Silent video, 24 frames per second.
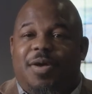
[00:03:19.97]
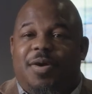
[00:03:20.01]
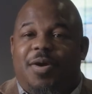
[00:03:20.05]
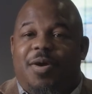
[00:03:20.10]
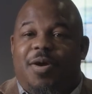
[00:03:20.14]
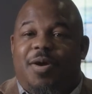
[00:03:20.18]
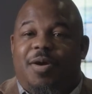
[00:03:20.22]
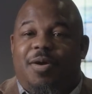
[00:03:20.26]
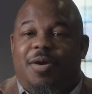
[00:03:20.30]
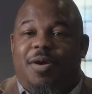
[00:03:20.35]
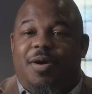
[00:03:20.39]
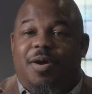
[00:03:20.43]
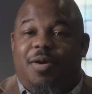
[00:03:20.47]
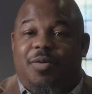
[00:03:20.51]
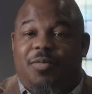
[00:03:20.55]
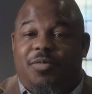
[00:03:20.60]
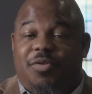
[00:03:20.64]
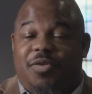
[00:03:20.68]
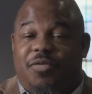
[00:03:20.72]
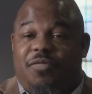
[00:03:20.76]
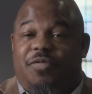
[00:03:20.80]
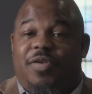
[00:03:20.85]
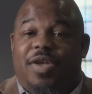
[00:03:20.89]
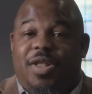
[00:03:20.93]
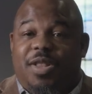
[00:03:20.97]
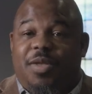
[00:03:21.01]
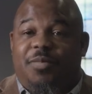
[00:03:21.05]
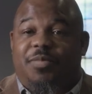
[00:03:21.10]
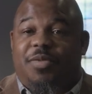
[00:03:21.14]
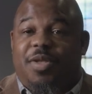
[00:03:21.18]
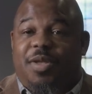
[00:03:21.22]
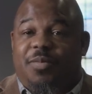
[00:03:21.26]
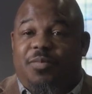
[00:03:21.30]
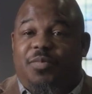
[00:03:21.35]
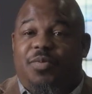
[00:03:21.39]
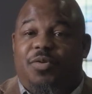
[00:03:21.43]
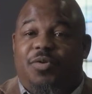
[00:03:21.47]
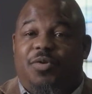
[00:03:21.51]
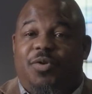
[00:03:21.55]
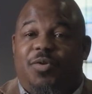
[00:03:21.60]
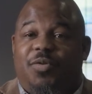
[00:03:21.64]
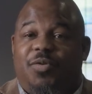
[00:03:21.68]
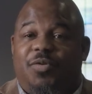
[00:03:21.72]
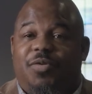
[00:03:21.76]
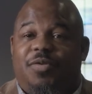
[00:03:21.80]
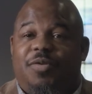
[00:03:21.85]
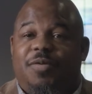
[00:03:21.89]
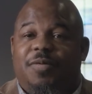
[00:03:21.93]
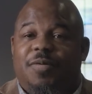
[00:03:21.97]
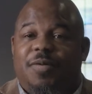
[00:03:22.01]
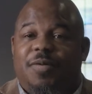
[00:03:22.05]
are developed and produced